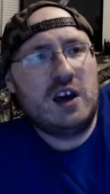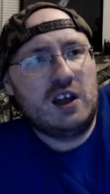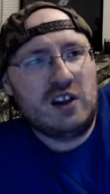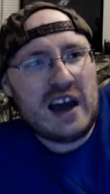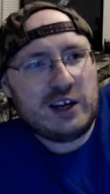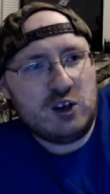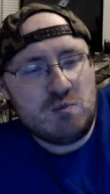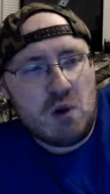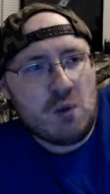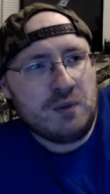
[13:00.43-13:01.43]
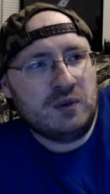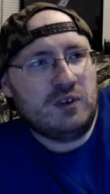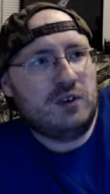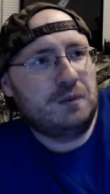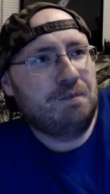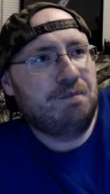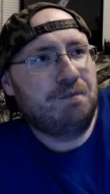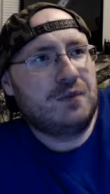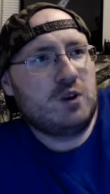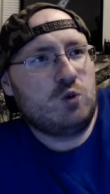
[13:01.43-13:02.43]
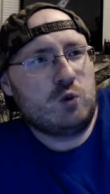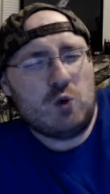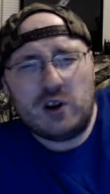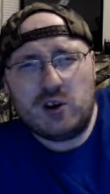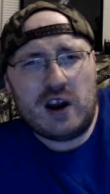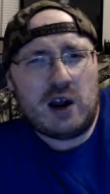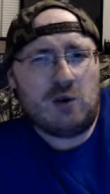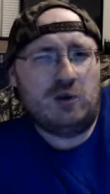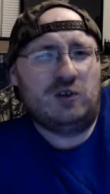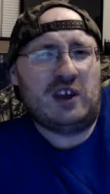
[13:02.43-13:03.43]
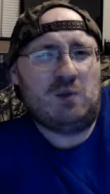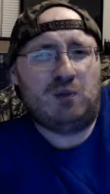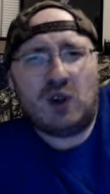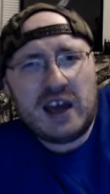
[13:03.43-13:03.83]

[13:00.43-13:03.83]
A lot of good moments where Rutger Hauer is like playing